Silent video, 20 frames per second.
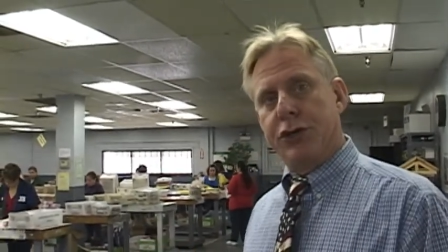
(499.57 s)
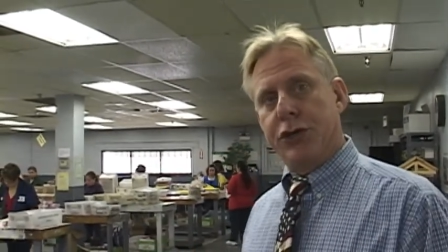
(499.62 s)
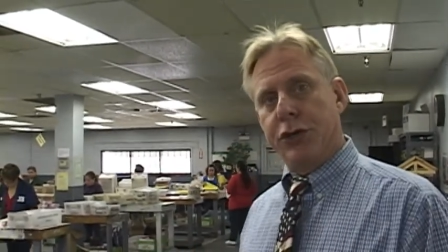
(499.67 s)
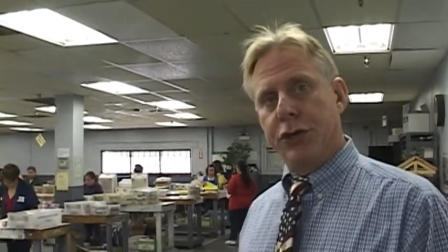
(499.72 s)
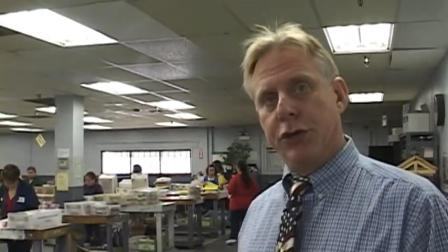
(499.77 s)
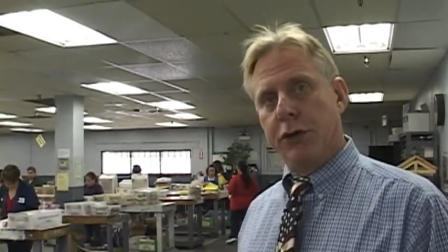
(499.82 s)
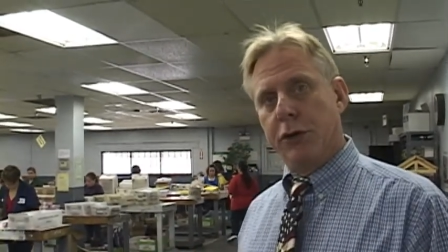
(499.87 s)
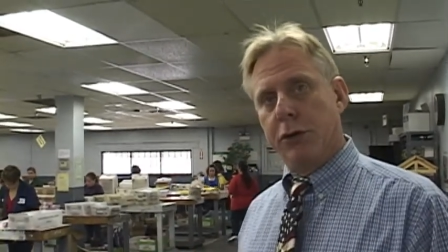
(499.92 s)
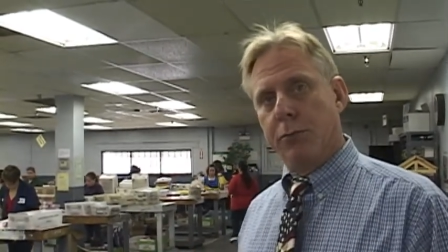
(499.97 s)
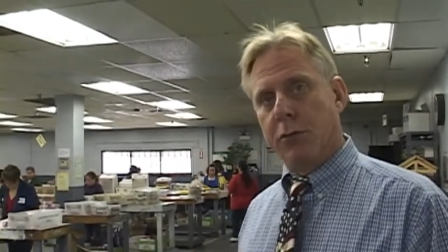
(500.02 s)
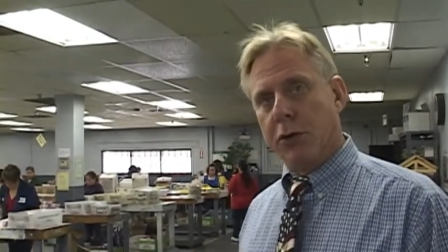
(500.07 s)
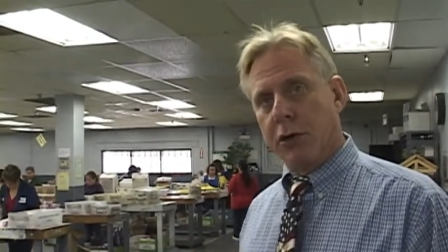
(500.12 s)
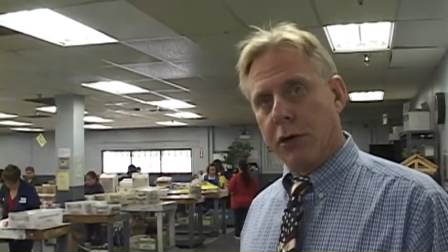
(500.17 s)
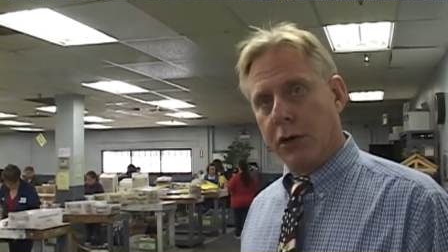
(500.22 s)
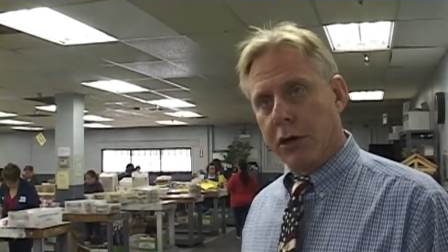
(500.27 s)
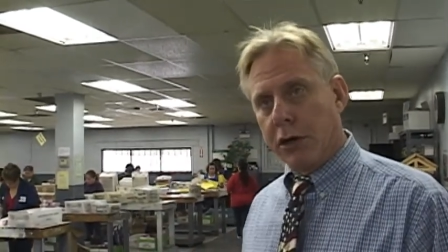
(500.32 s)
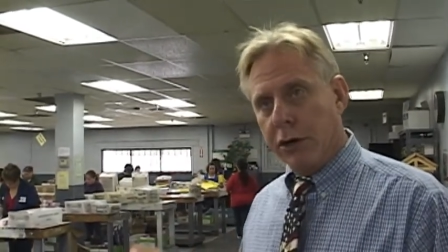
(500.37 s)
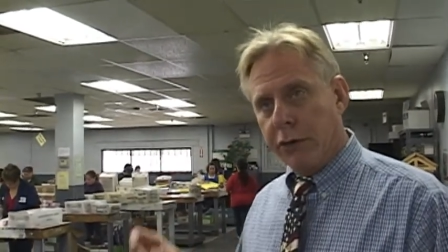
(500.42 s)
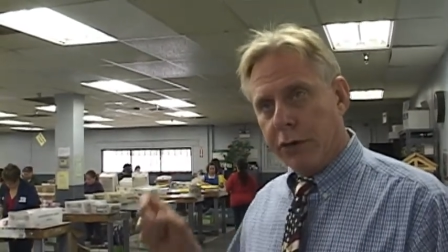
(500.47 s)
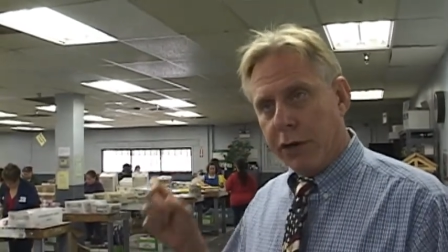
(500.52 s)
tube or
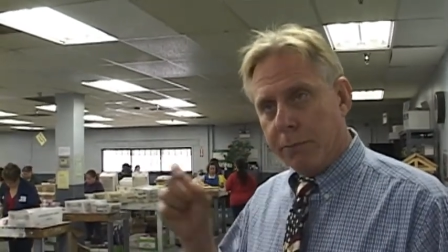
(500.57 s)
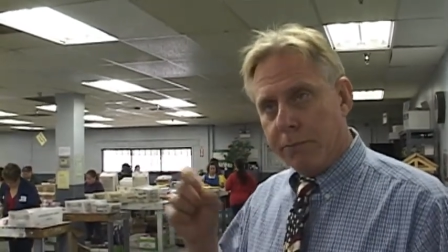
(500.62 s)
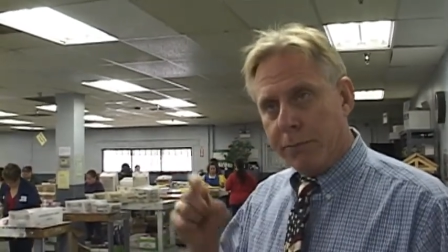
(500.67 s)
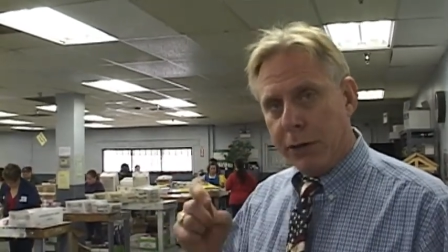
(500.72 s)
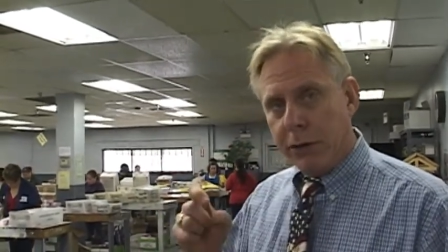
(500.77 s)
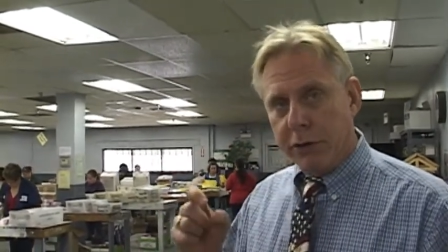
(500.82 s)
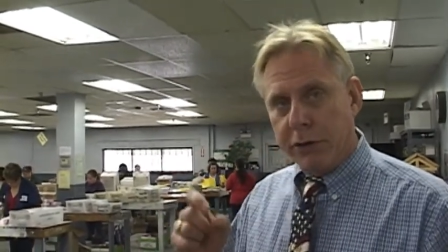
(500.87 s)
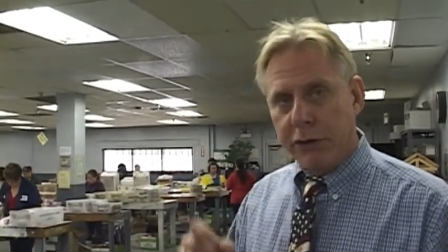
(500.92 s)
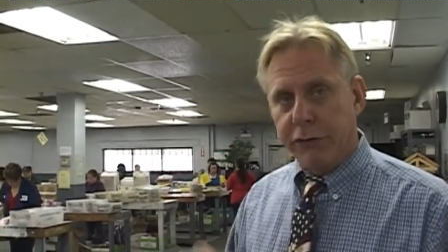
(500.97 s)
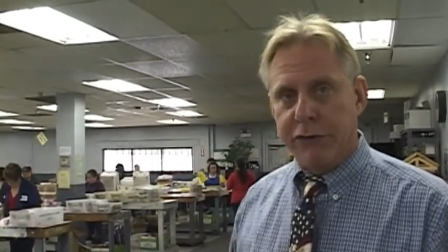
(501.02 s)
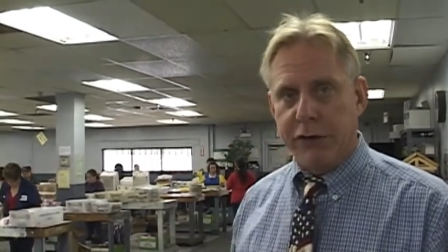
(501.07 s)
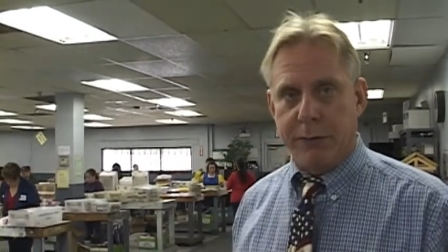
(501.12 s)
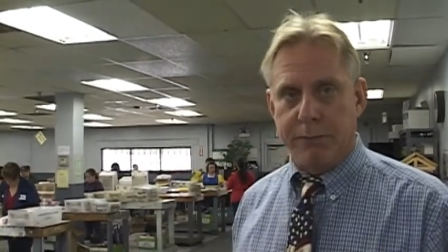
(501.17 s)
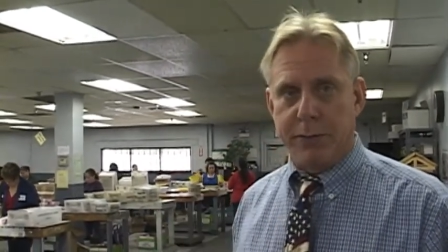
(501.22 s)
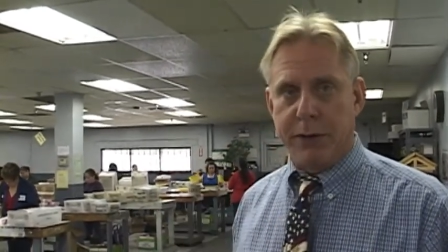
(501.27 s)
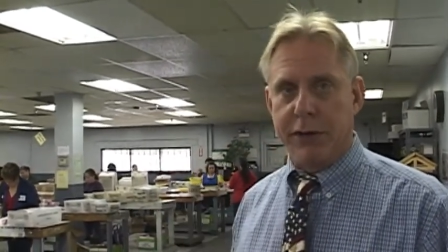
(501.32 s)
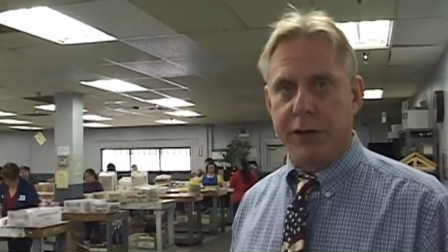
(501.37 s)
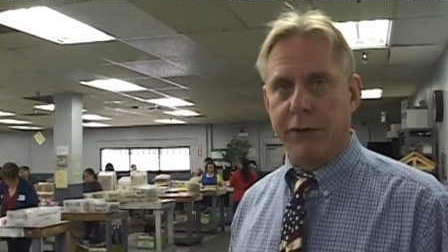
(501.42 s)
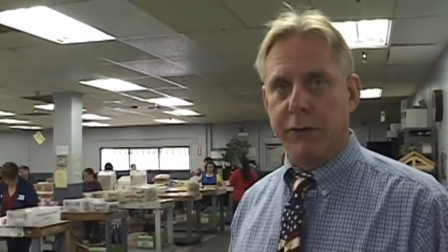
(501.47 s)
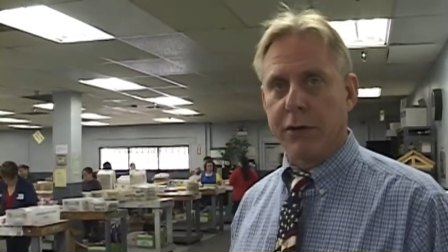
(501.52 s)
gluing a poker chip
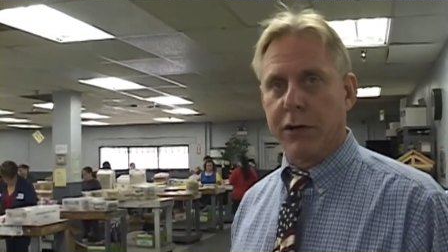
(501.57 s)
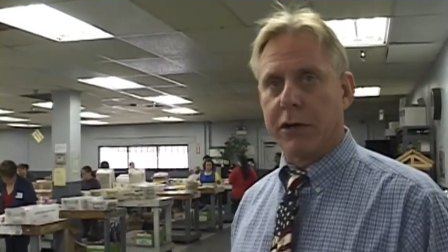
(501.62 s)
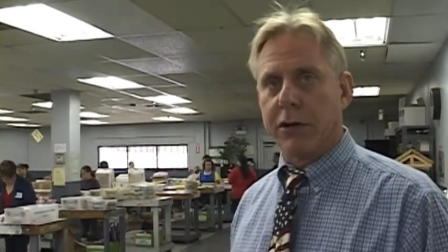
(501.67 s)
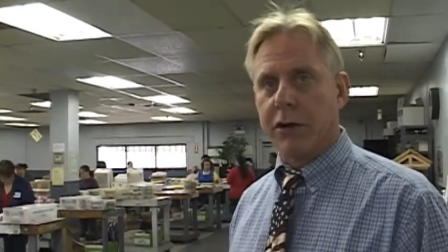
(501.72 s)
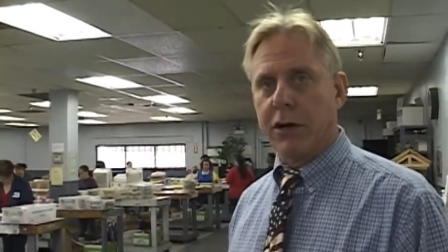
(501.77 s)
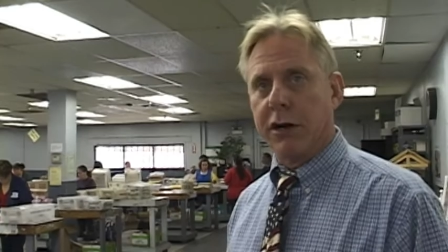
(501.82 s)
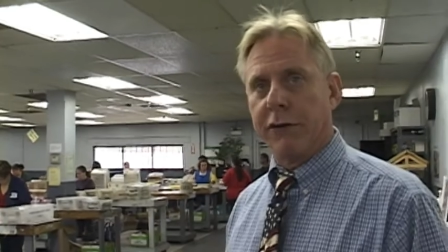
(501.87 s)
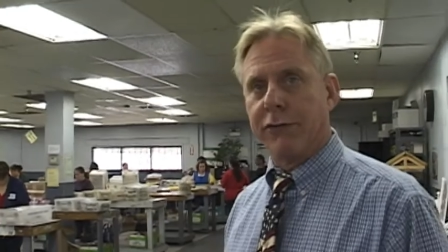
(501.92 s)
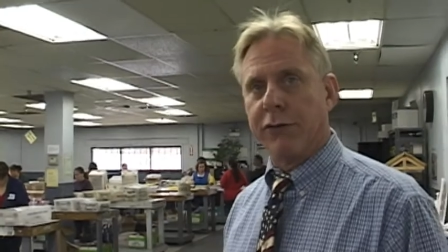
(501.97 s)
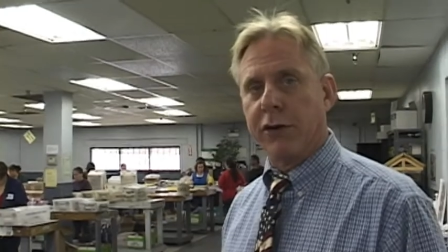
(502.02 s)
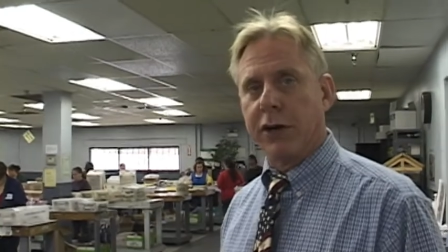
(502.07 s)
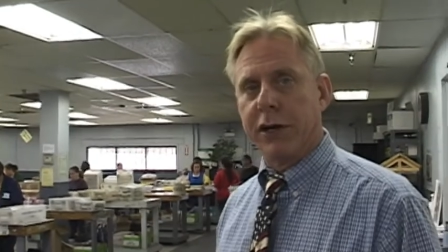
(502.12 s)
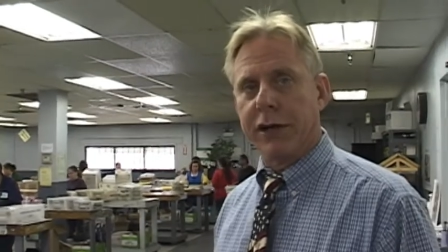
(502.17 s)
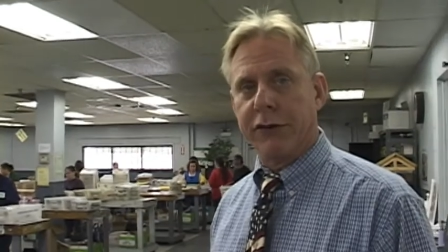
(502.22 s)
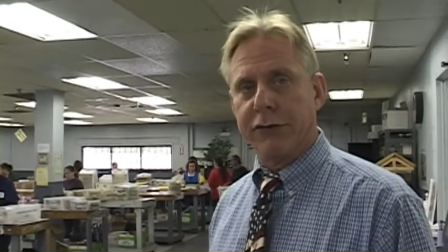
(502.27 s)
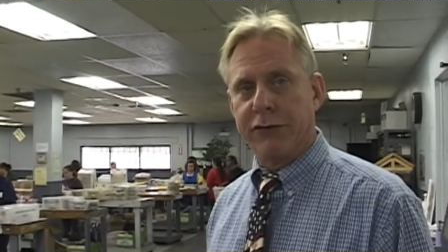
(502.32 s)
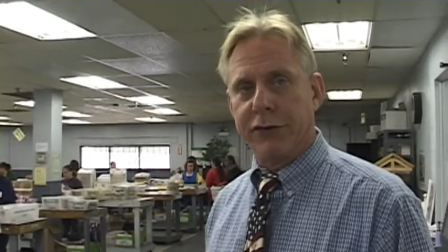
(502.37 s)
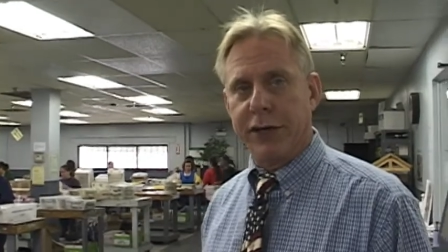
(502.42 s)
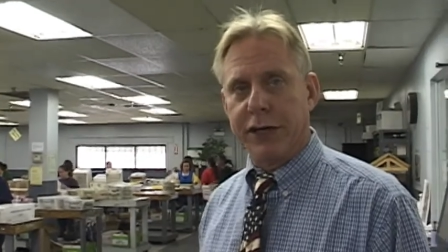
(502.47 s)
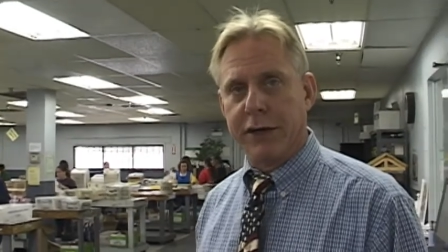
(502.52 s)
onto a card for a
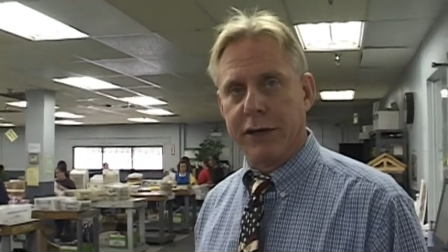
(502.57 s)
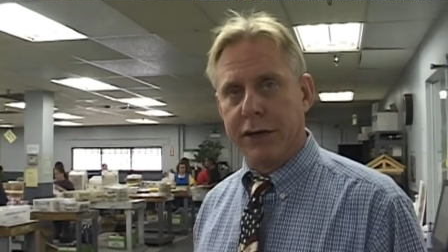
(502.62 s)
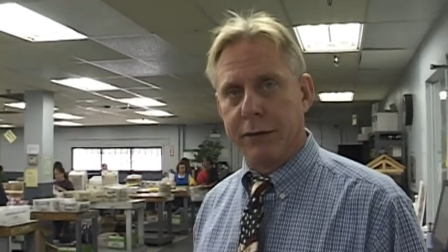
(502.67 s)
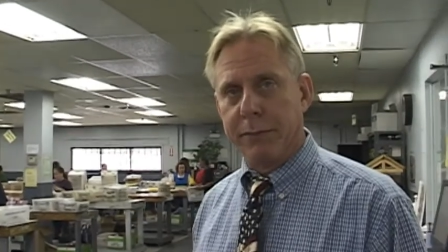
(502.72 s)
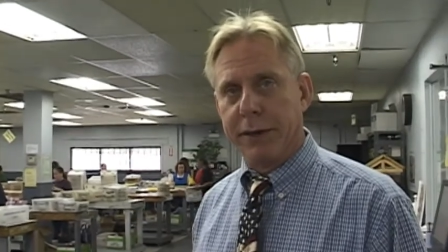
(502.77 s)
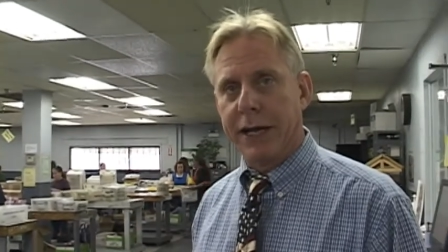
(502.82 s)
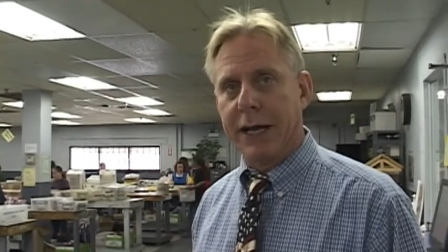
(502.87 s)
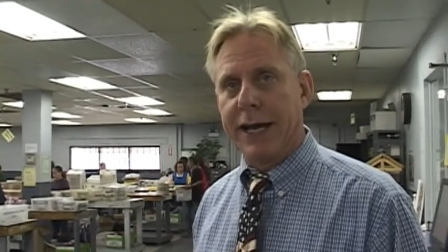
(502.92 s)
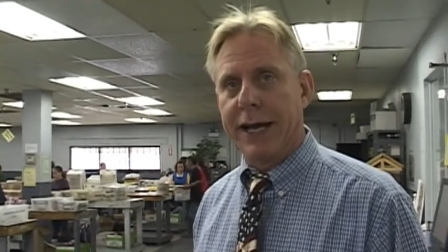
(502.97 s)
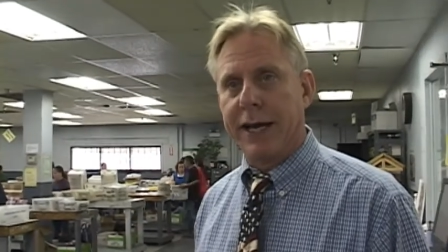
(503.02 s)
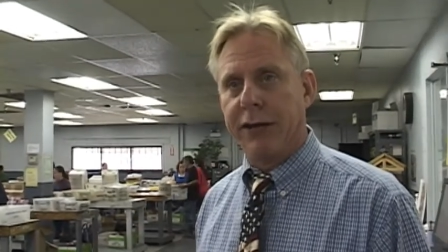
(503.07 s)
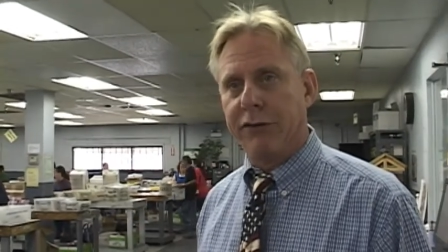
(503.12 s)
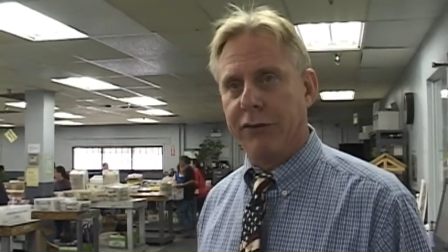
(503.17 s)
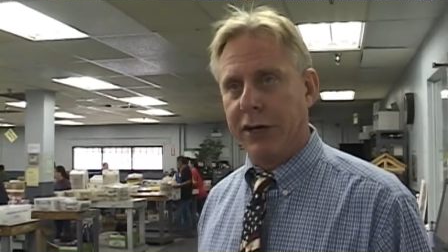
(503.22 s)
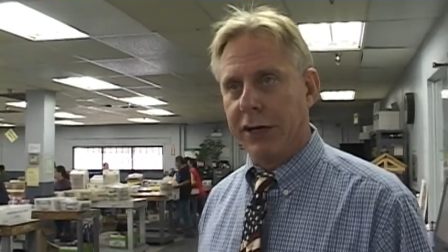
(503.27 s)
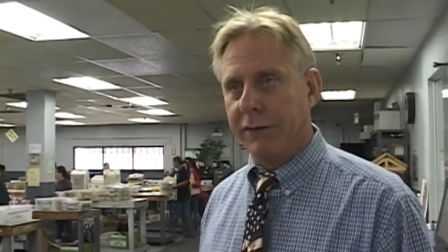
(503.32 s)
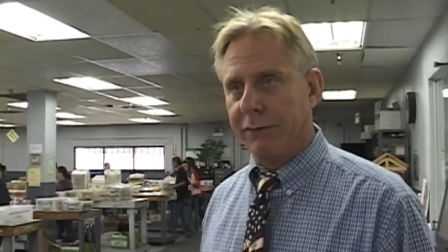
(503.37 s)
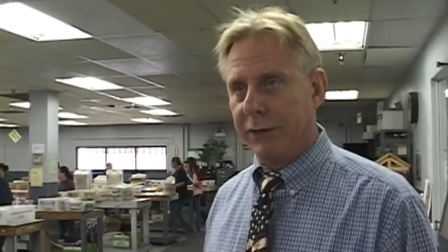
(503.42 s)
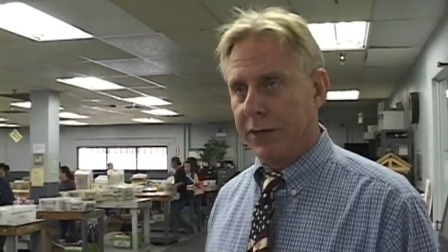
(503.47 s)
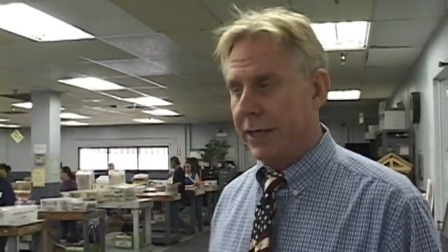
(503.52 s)
casino to mail out as an
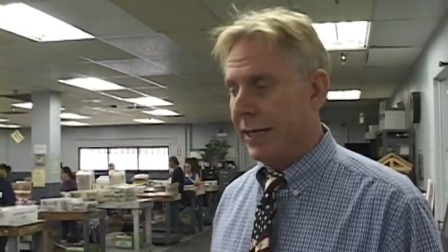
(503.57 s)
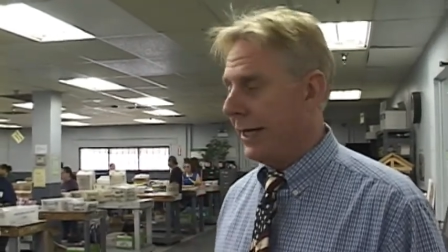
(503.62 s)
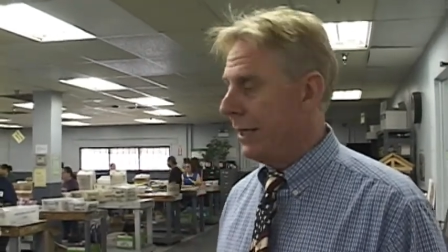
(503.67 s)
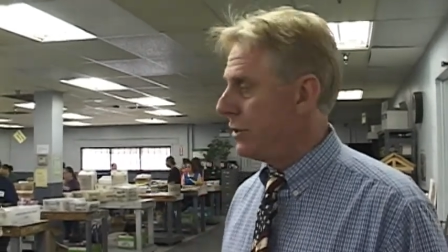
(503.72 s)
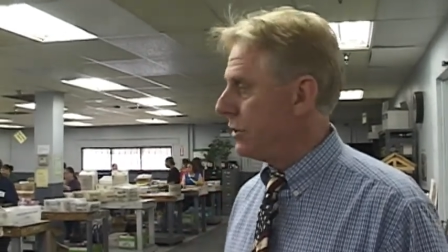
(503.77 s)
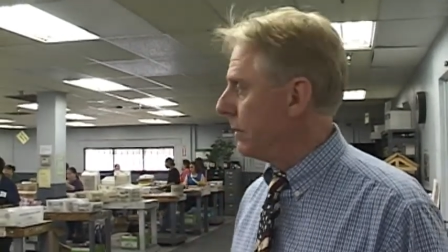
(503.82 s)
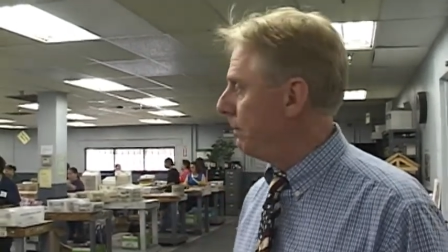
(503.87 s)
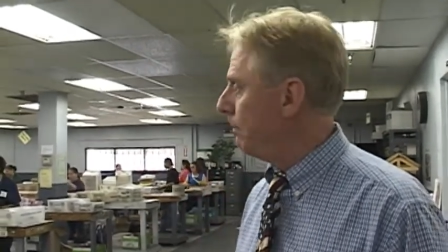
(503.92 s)
invitation.